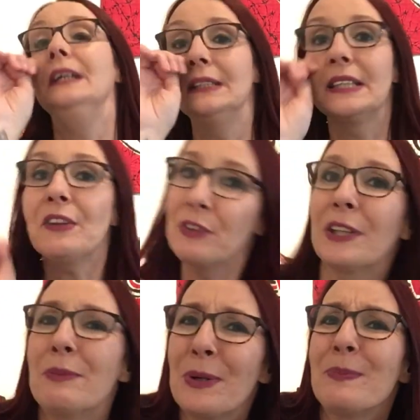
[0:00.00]
do I really
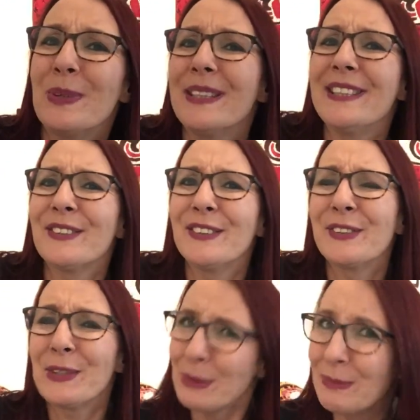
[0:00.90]
want to put these on the
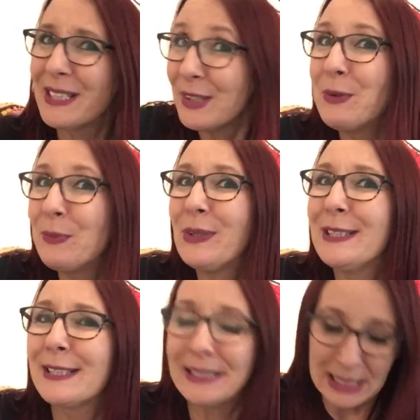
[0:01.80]
shop? Do I not want to
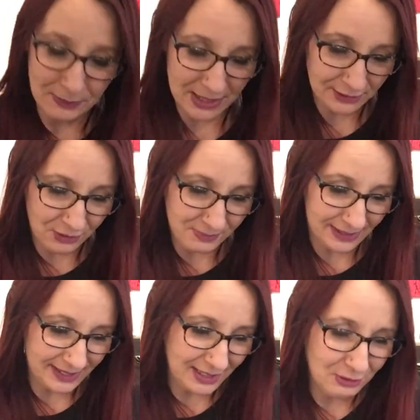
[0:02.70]
just keep this for
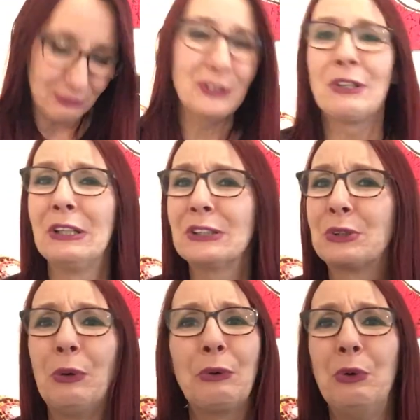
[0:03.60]
myself? I
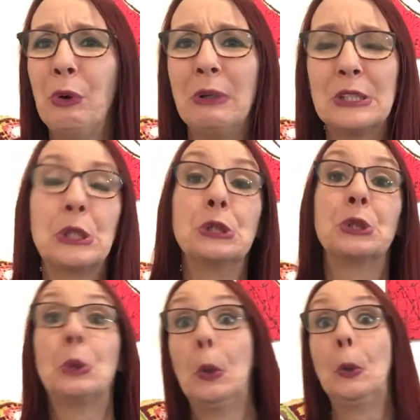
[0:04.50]
don't know what to
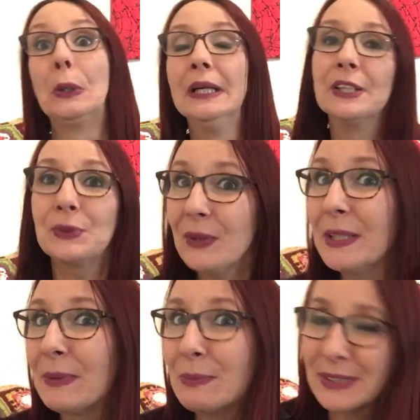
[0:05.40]
do. So
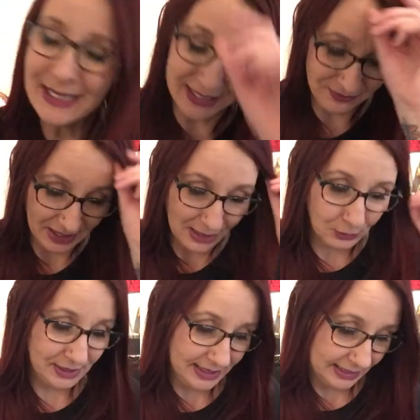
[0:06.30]
anyway, we'll see. We'll
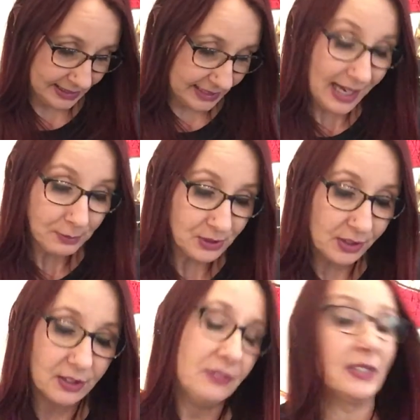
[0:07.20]
see, because I
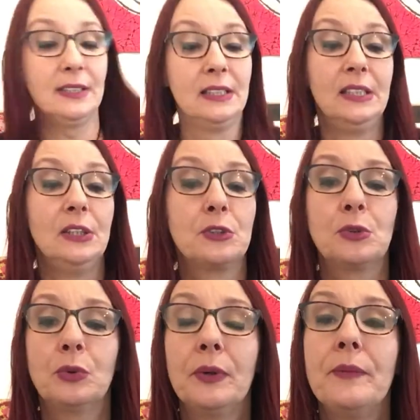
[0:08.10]
absolutely love it.
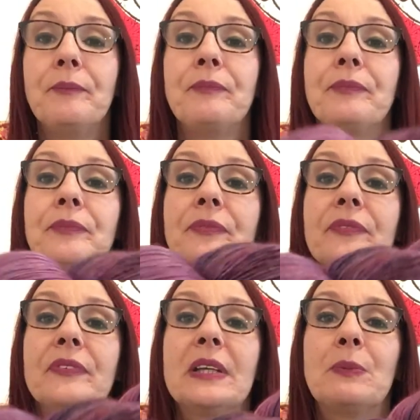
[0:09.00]
So
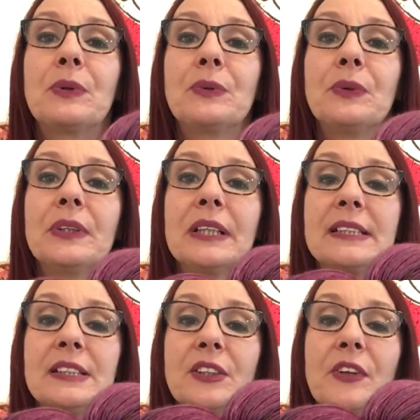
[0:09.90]
there we go. This
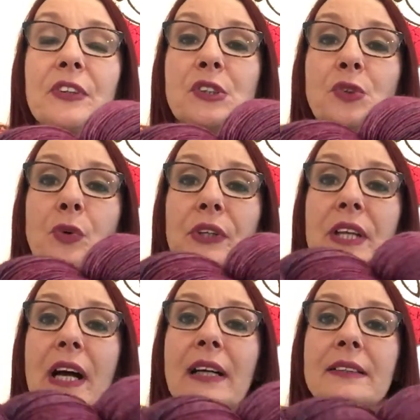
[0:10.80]
is another sock
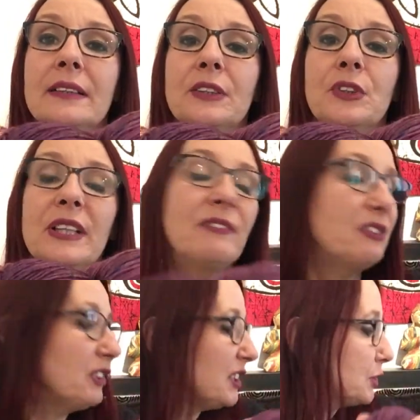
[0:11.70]
yarn. Now, I never really